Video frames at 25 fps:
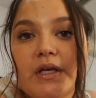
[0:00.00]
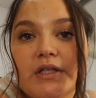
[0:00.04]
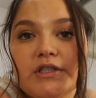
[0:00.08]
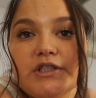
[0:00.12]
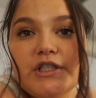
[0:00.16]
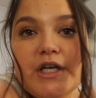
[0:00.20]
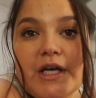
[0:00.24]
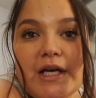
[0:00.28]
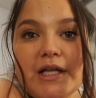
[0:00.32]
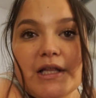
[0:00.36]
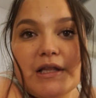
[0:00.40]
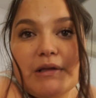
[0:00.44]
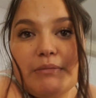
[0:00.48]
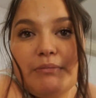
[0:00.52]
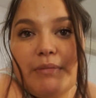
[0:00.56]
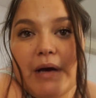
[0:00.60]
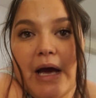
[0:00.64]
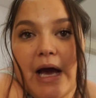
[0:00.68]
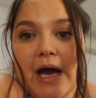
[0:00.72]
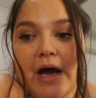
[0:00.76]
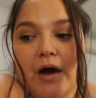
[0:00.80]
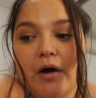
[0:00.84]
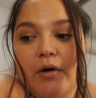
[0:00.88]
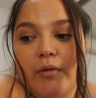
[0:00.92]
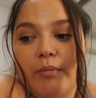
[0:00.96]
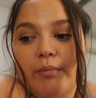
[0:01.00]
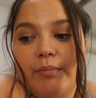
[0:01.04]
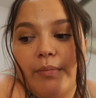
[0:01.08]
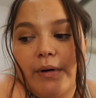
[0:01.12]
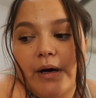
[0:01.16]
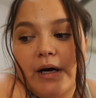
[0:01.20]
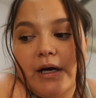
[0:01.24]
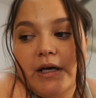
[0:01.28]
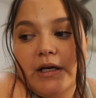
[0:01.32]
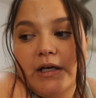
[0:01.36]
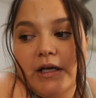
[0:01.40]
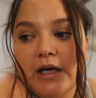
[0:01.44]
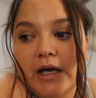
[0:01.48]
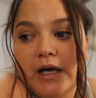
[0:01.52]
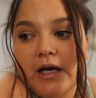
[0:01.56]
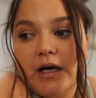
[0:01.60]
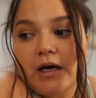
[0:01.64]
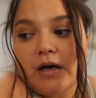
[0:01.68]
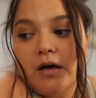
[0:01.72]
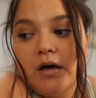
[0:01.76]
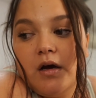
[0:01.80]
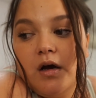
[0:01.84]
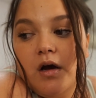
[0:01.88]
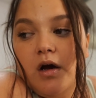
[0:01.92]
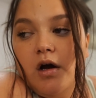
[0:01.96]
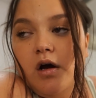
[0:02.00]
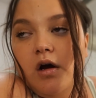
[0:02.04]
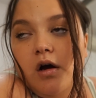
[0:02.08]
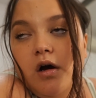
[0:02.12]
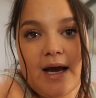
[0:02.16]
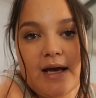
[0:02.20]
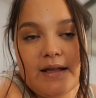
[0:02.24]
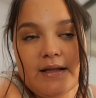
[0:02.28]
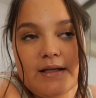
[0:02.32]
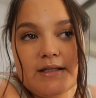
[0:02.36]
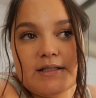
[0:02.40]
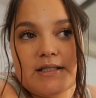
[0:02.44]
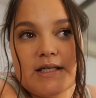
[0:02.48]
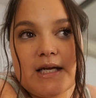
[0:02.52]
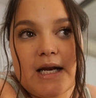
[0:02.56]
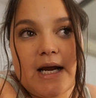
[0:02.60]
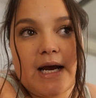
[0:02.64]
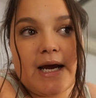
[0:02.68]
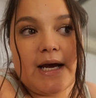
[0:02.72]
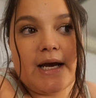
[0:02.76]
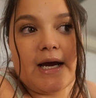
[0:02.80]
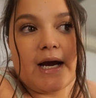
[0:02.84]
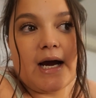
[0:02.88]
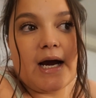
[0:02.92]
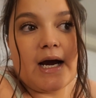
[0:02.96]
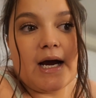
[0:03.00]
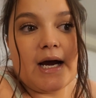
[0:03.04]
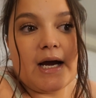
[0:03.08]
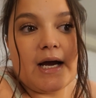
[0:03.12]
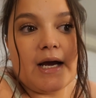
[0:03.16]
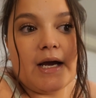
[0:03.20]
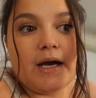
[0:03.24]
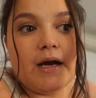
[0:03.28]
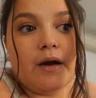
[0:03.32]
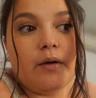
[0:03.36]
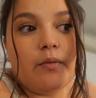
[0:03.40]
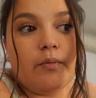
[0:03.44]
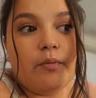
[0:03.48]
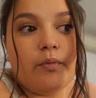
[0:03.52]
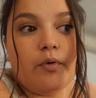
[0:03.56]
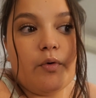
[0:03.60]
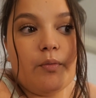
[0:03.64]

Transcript: check them out but yeah and then today I